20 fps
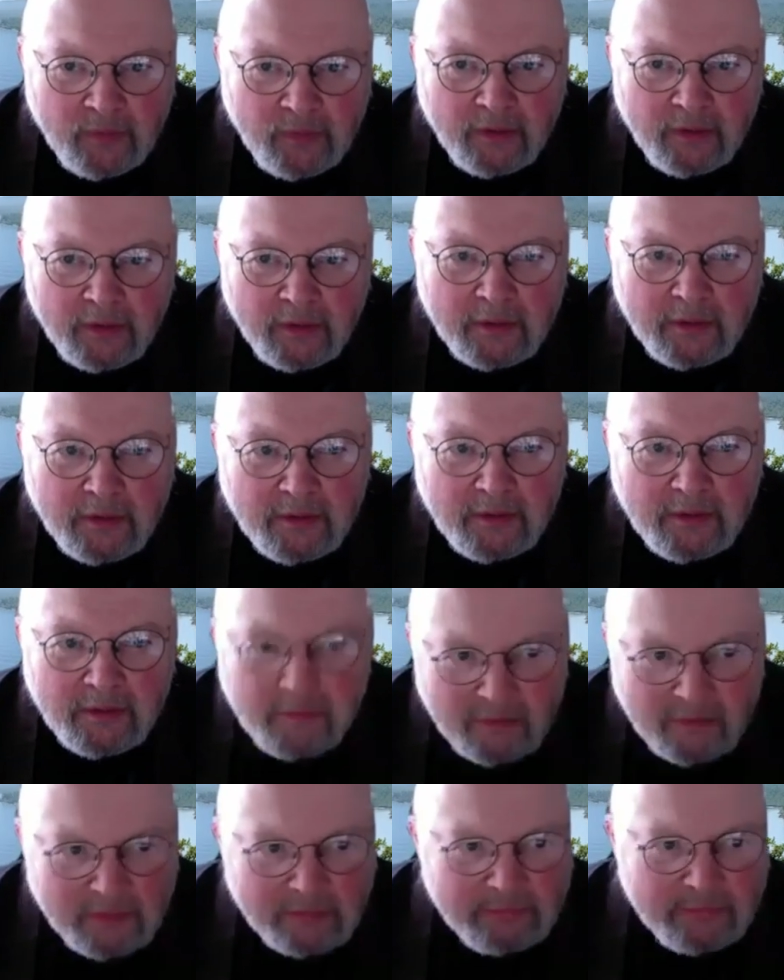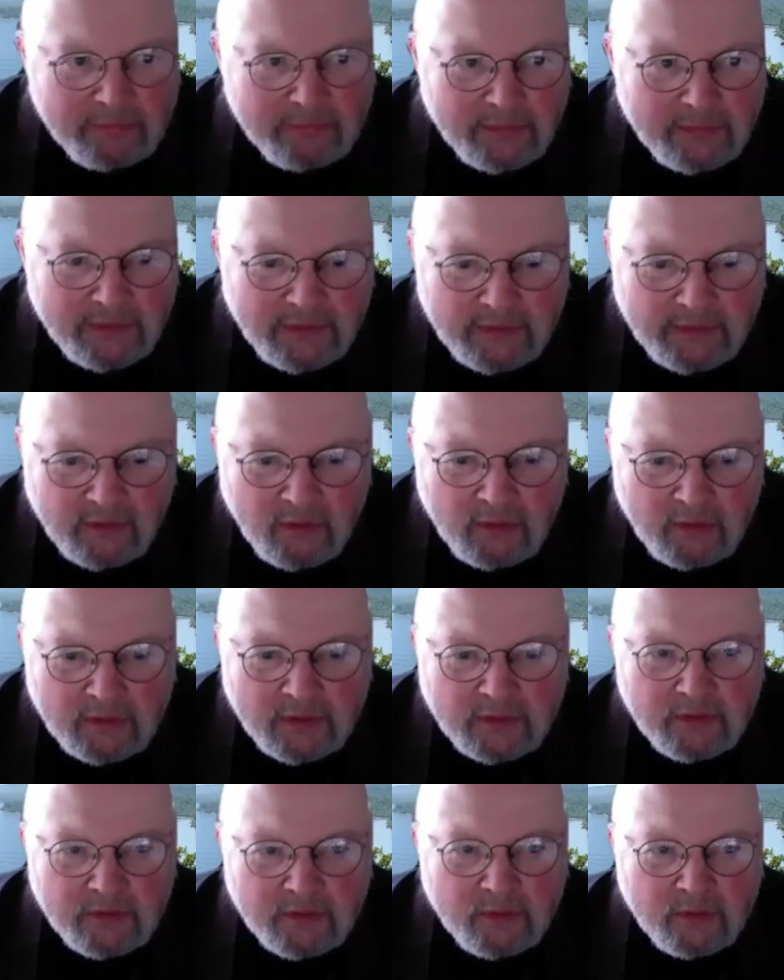I get called
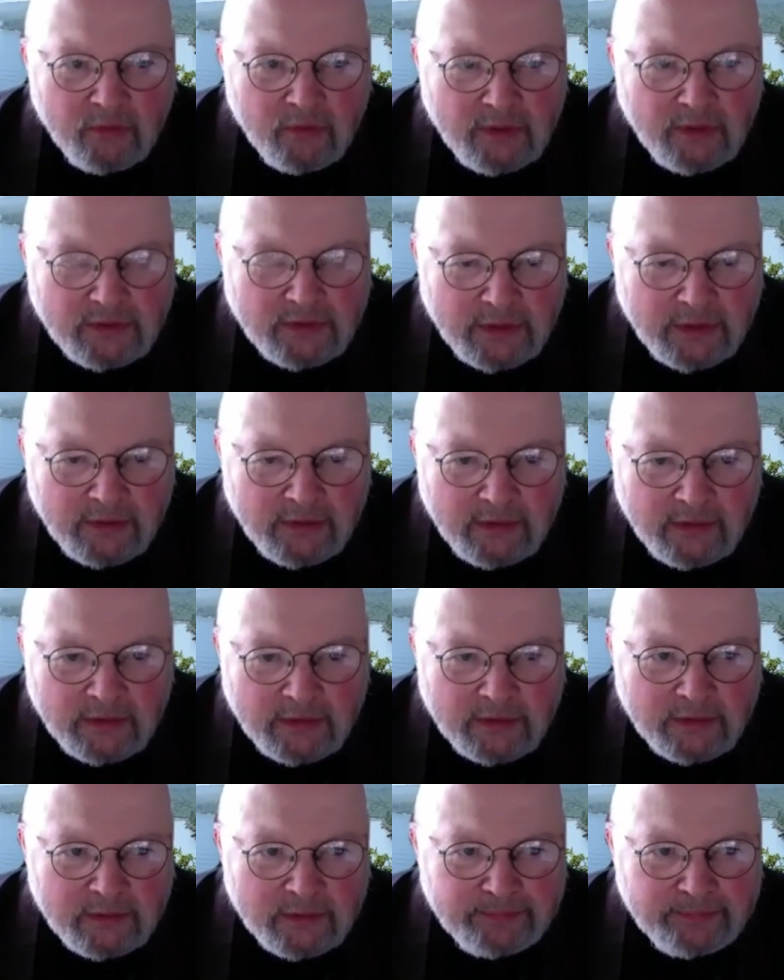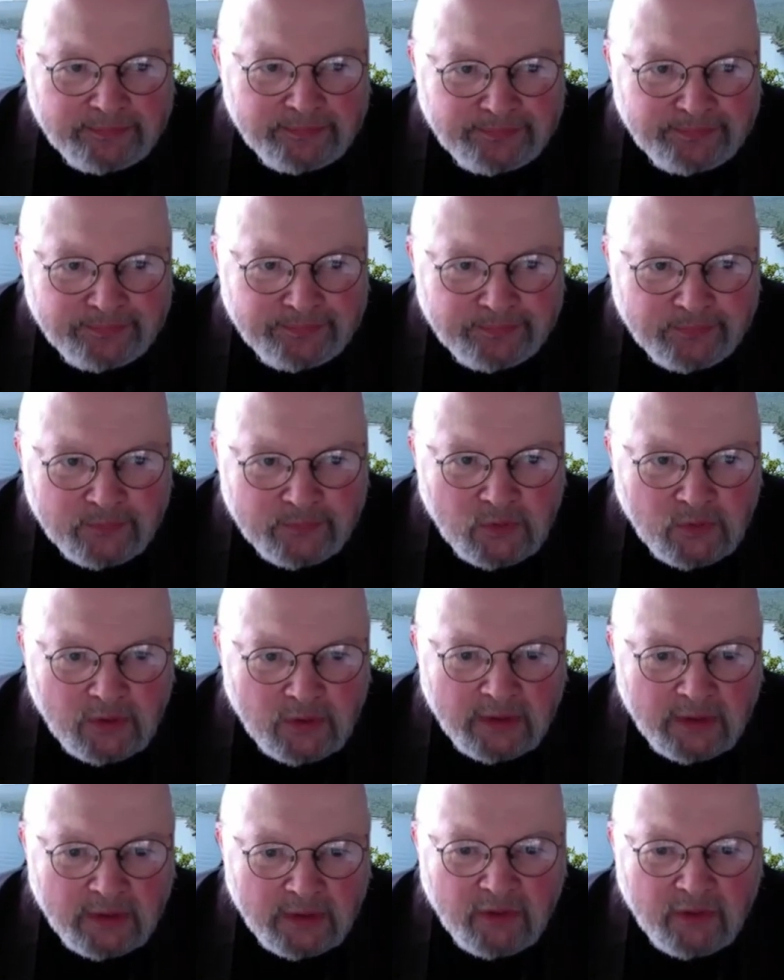on to do things like this, or I
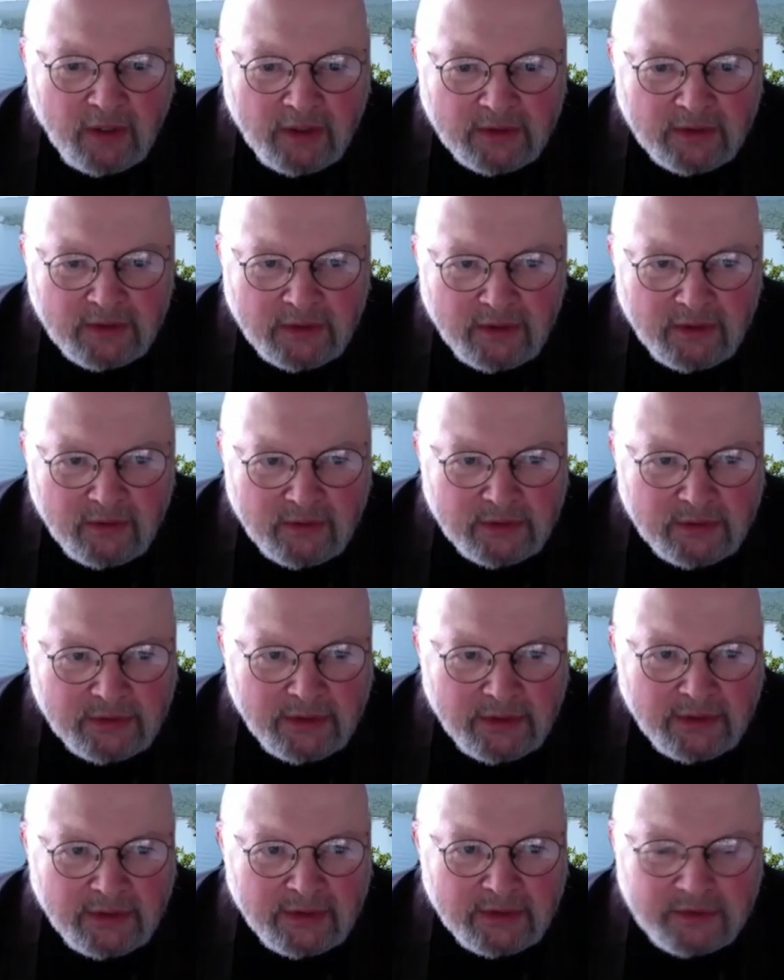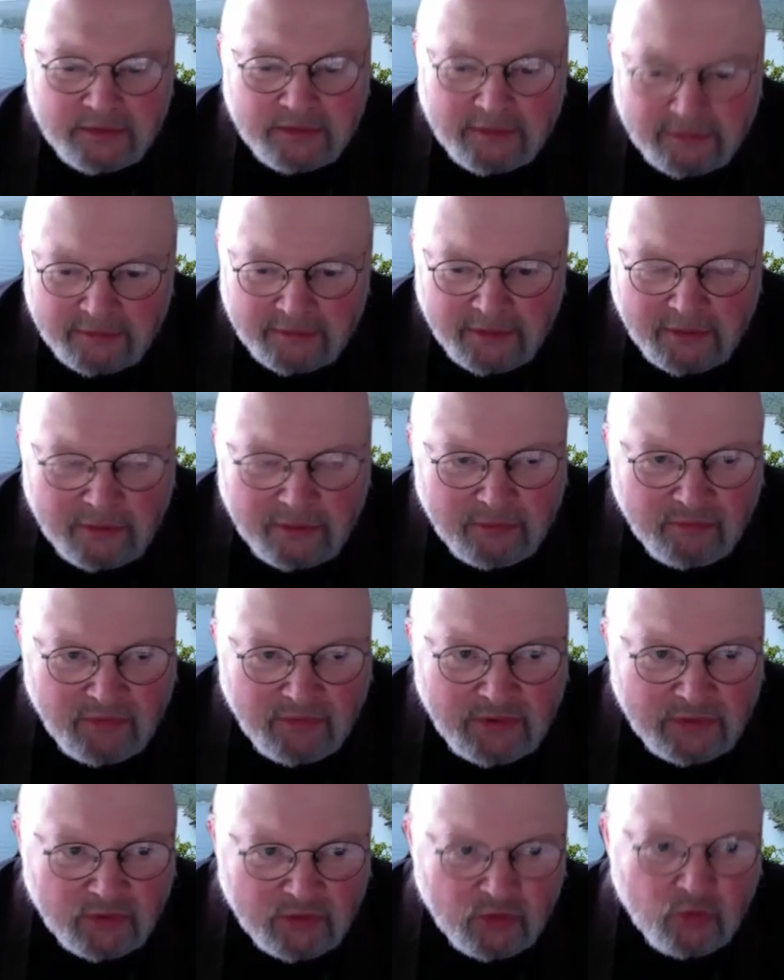give talks at other centers. Now
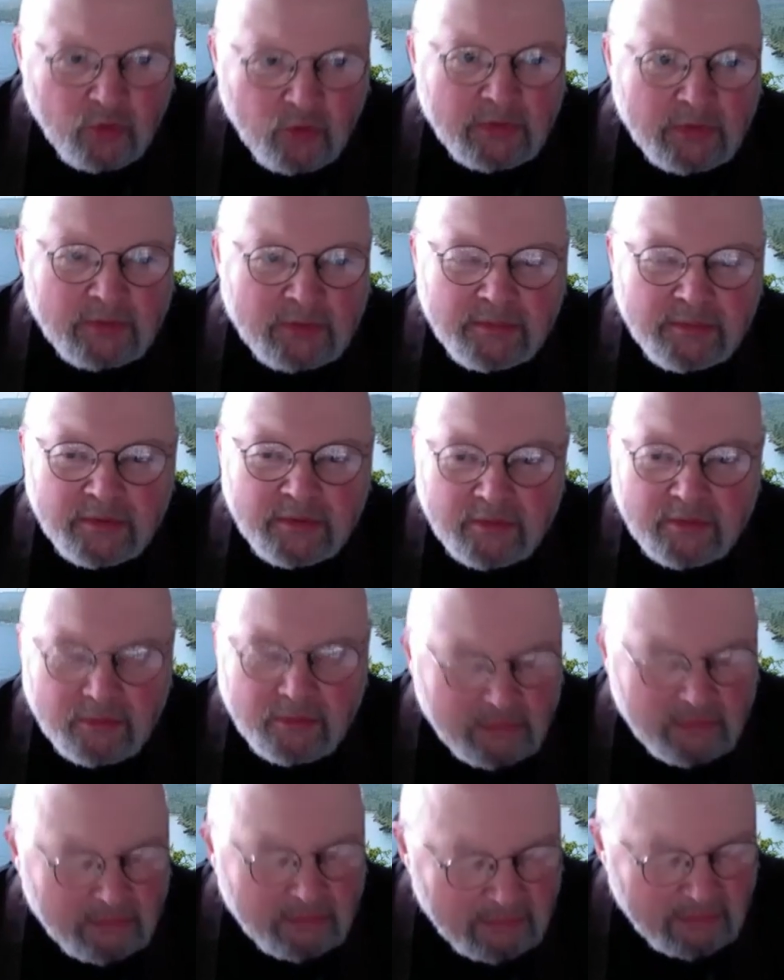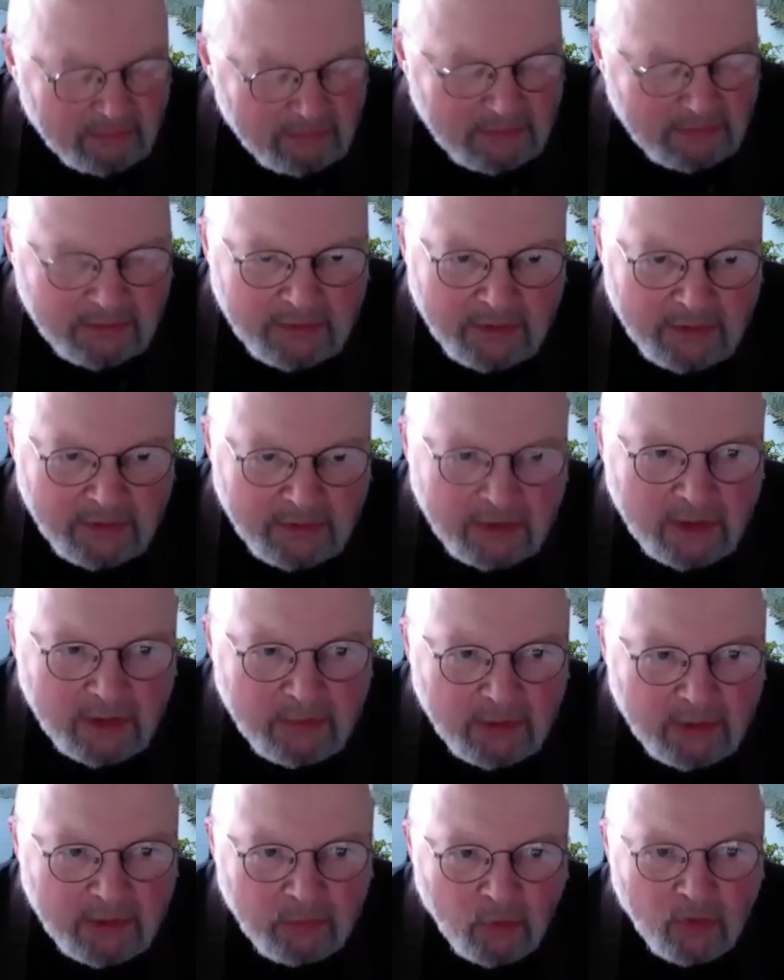via Zoom, I've been doing a
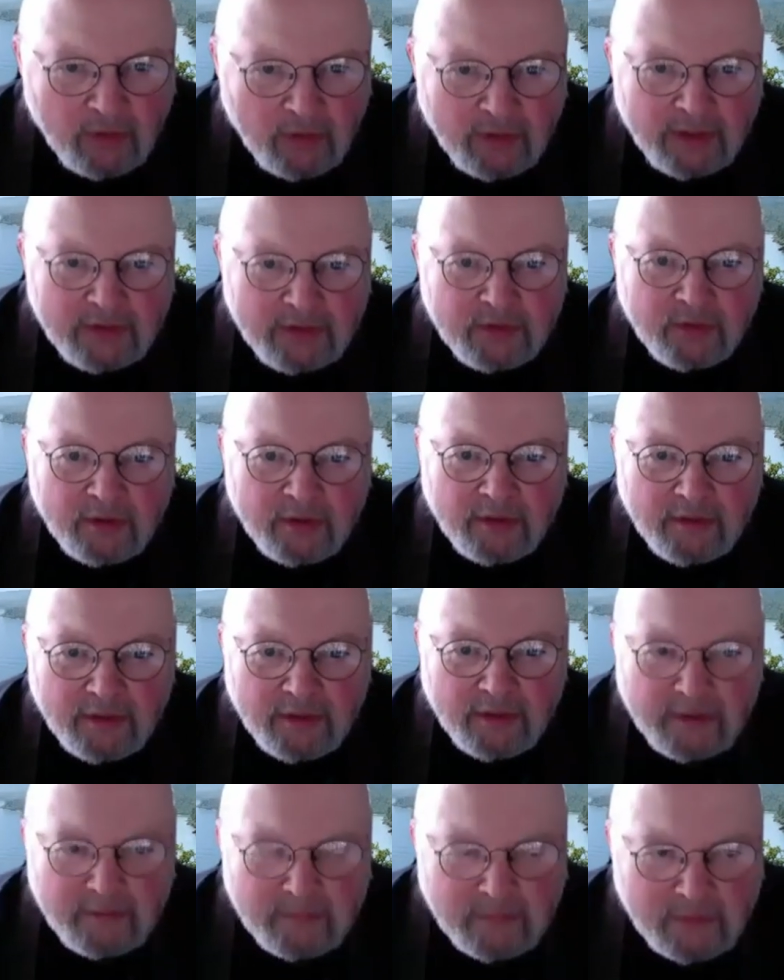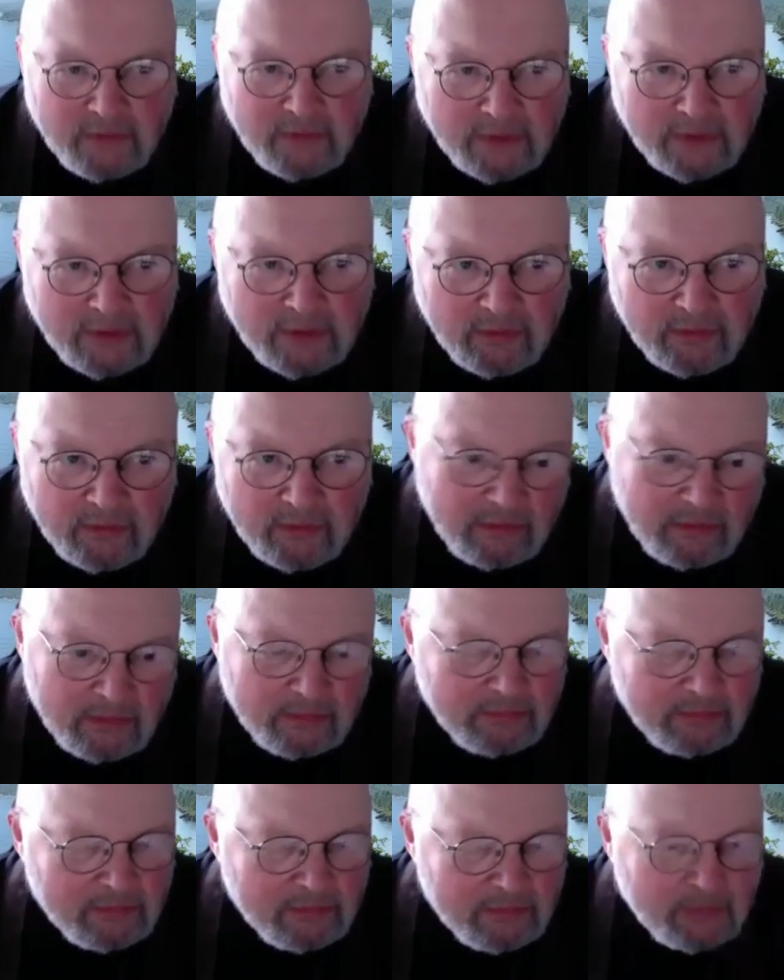bit more of that sort of thing around the country,
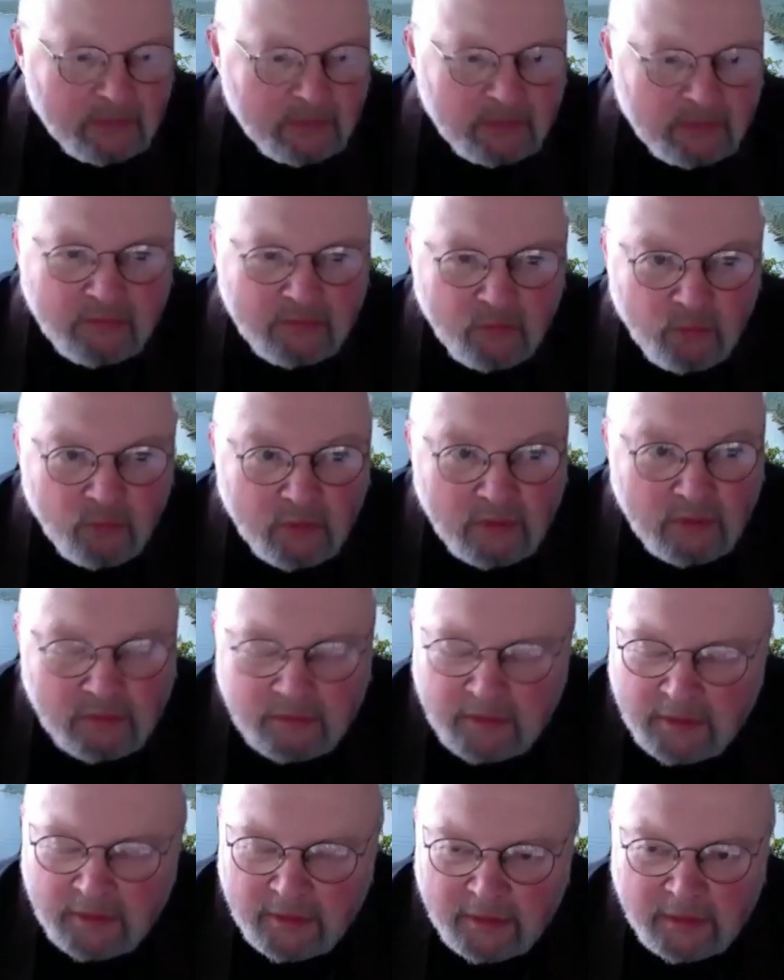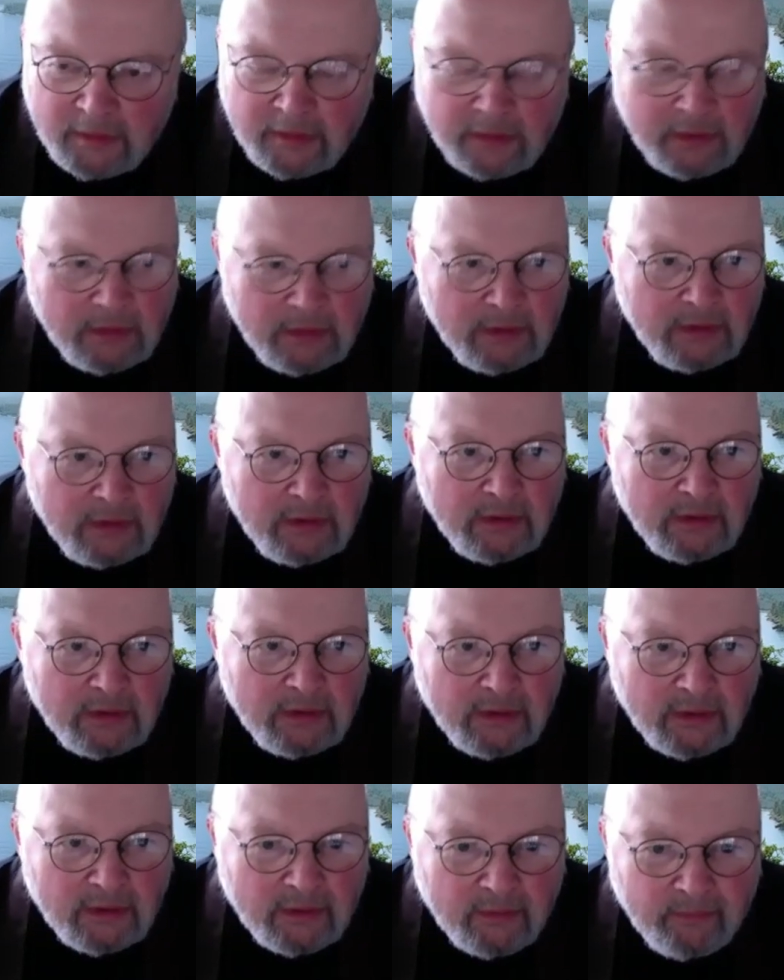around the world.
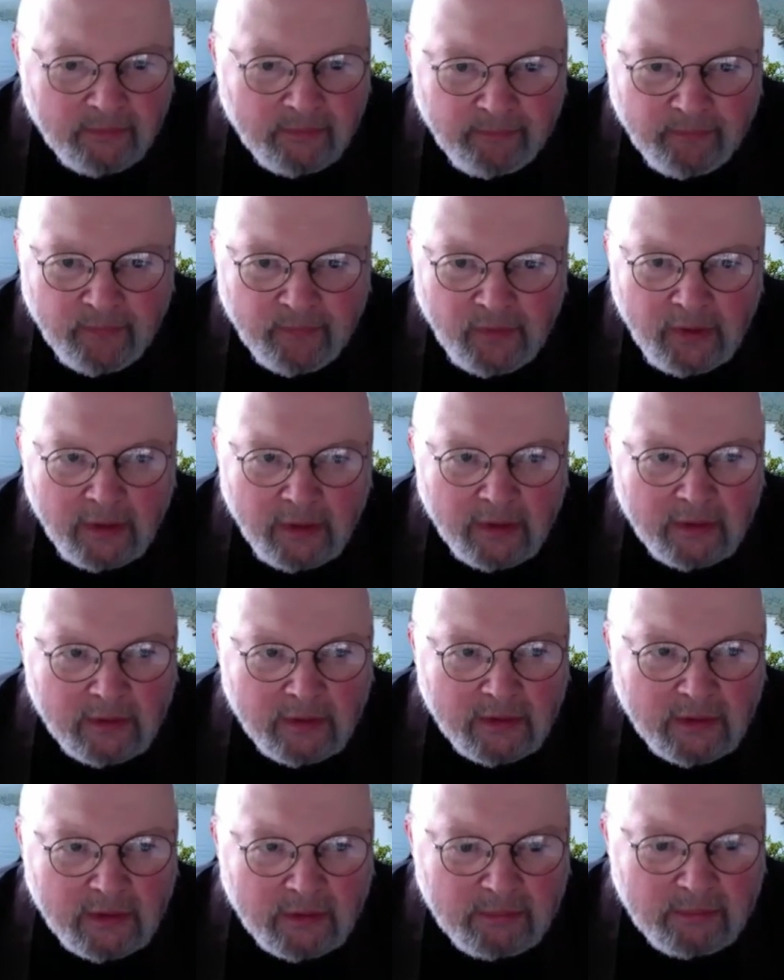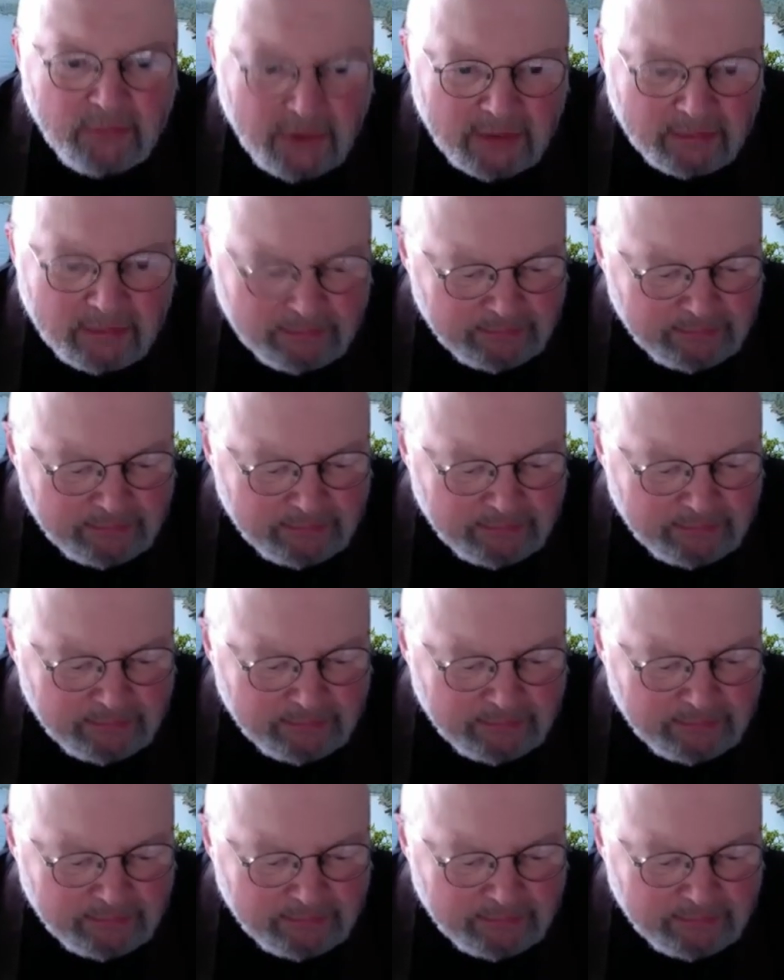But